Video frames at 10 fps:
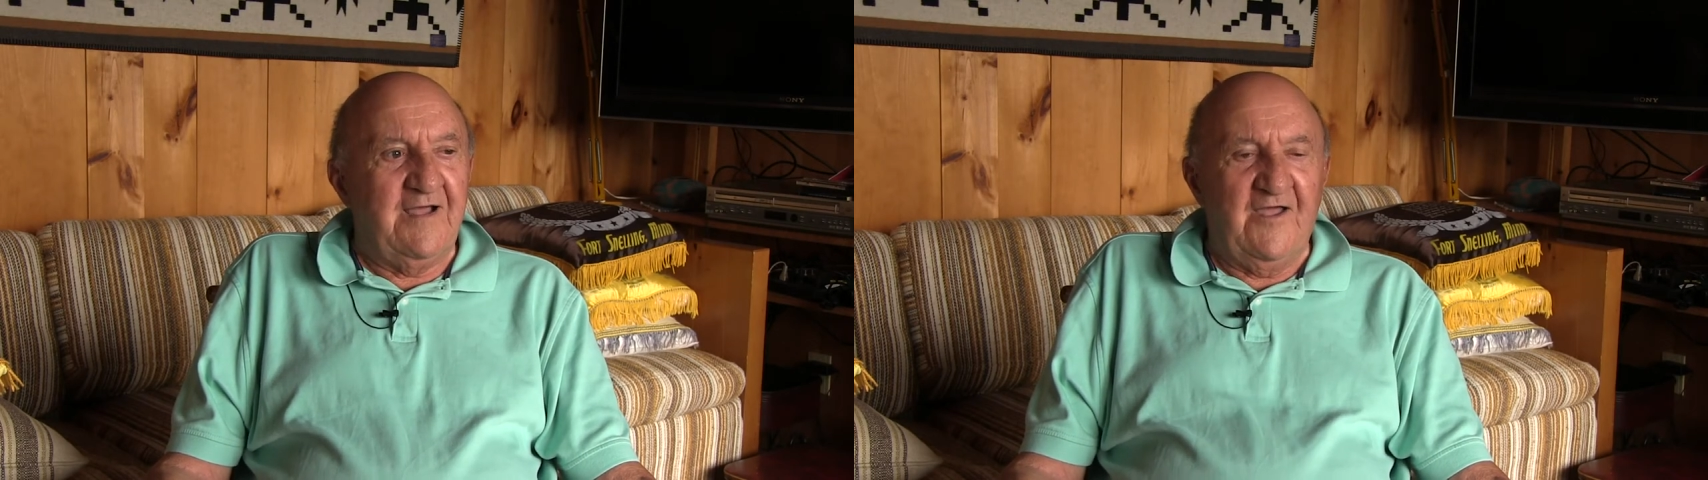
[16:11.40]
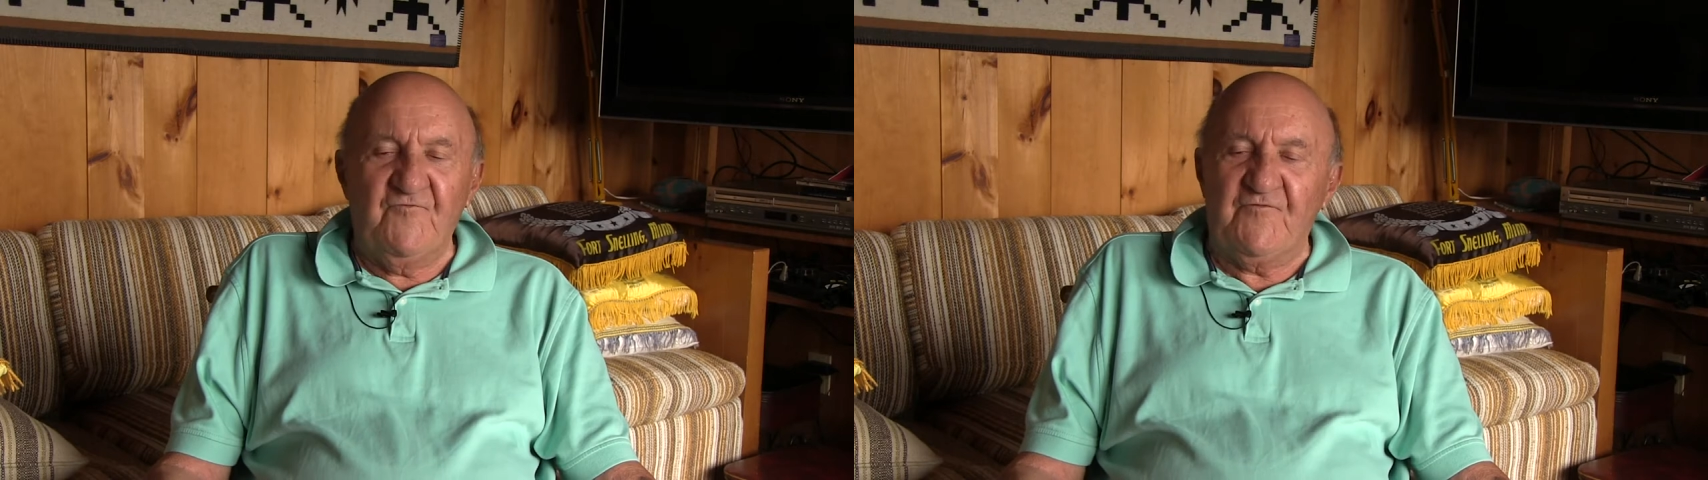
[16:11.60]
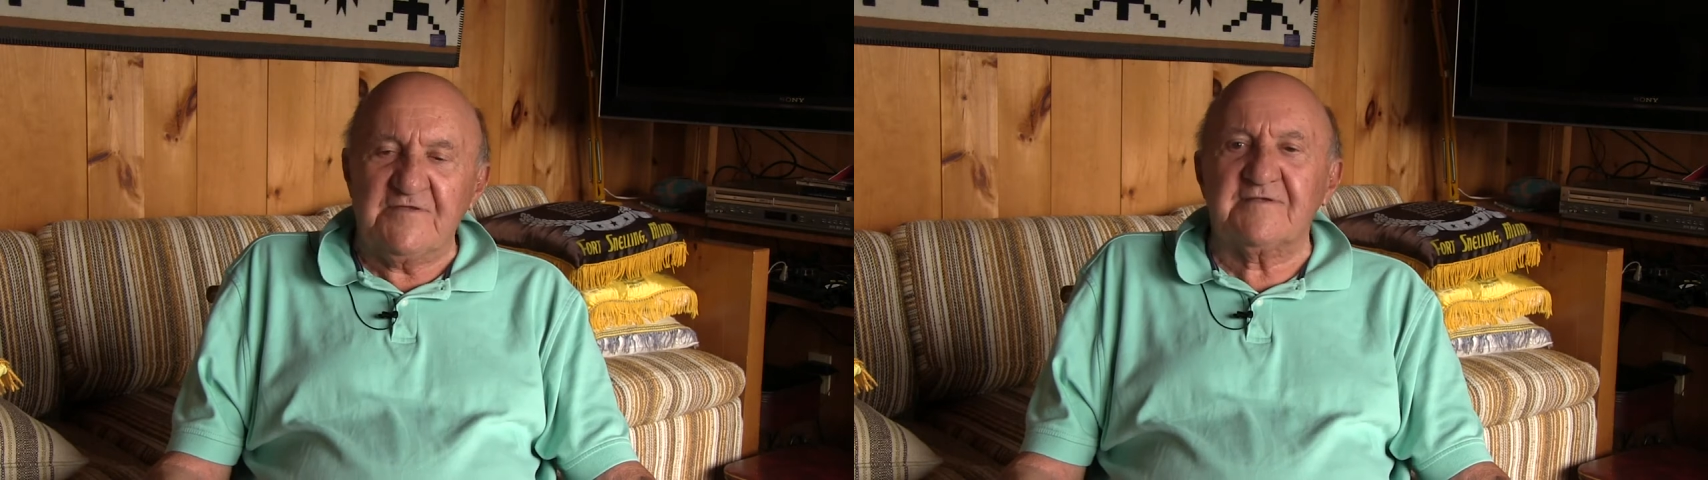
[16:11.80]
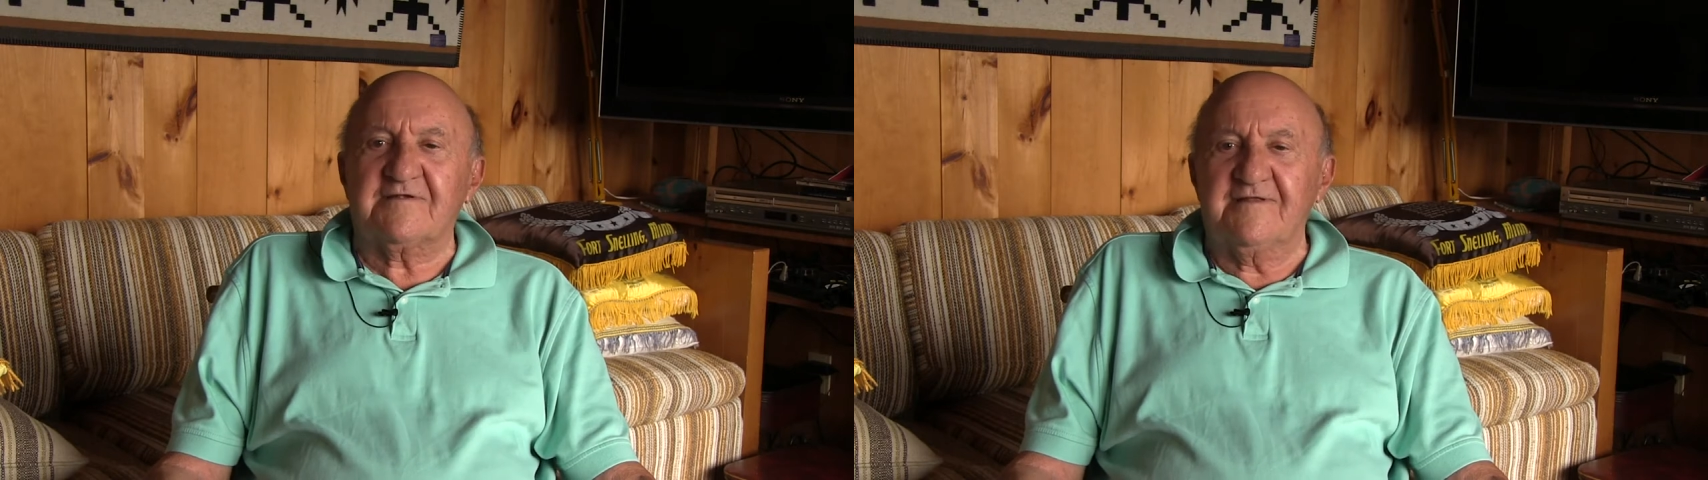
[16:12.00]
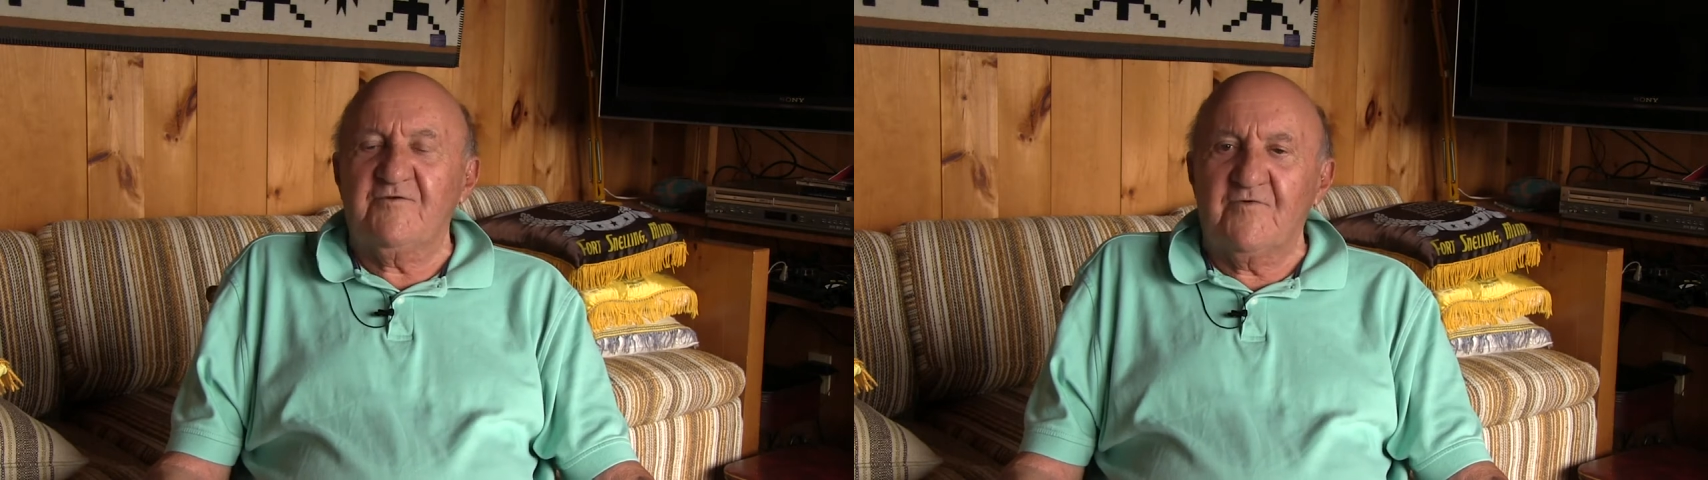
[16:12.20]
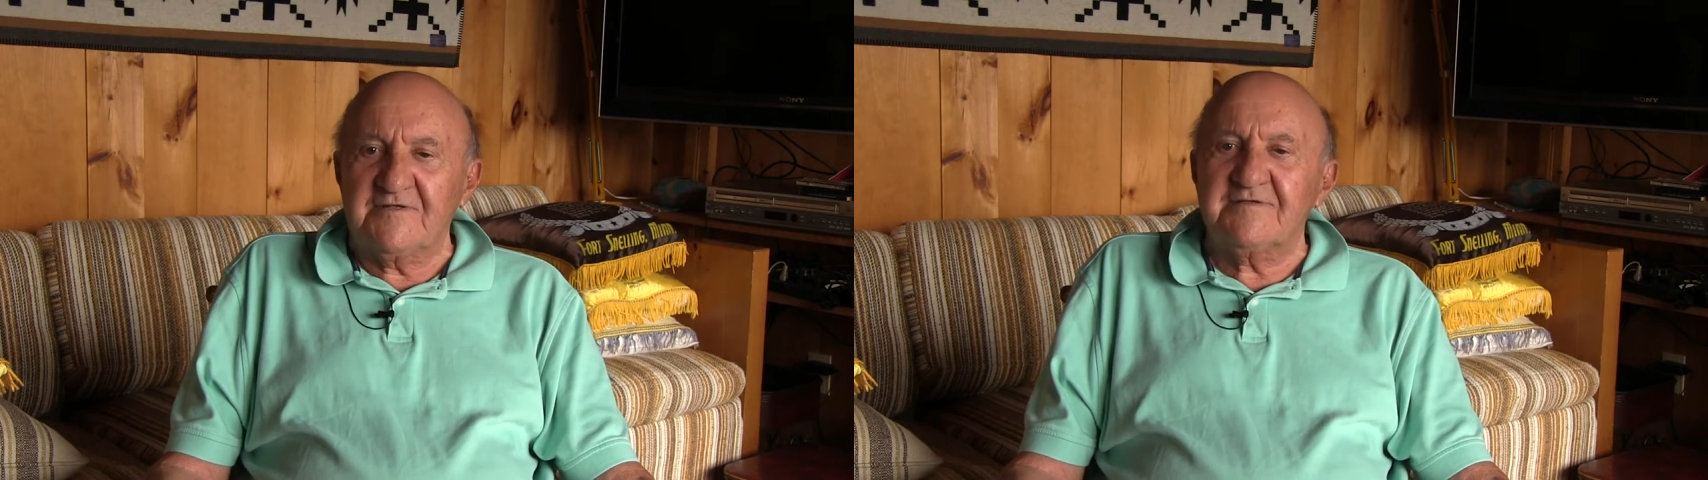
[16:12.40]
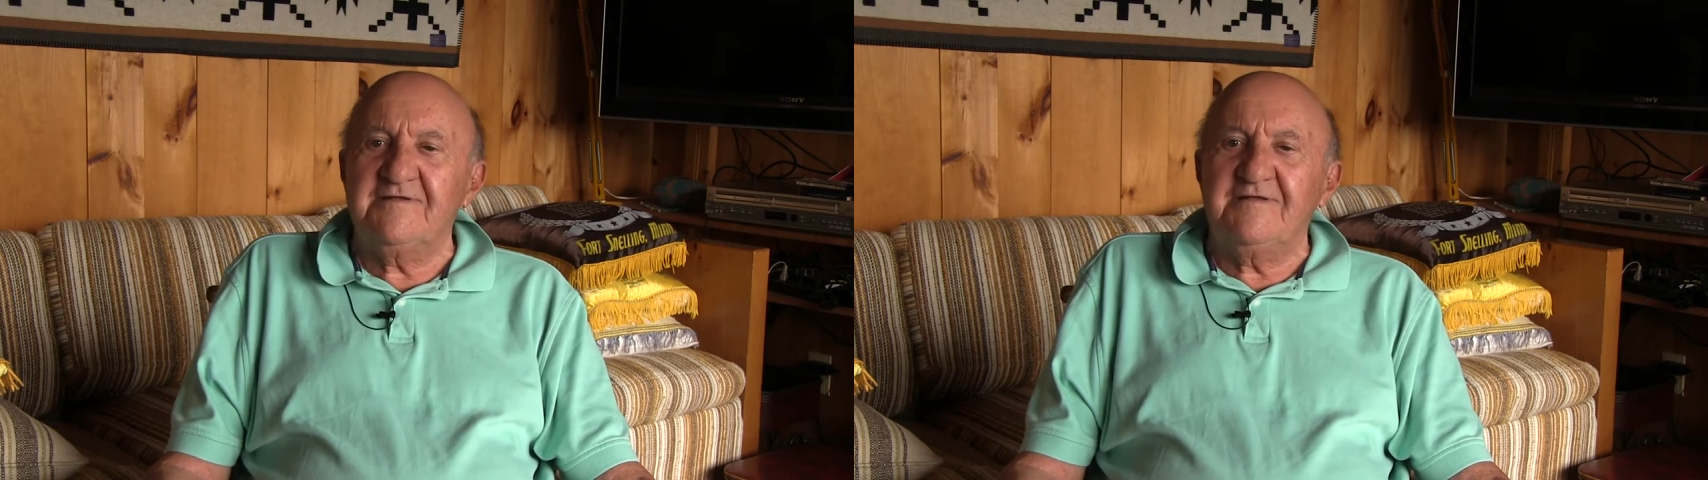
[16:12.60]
I physically was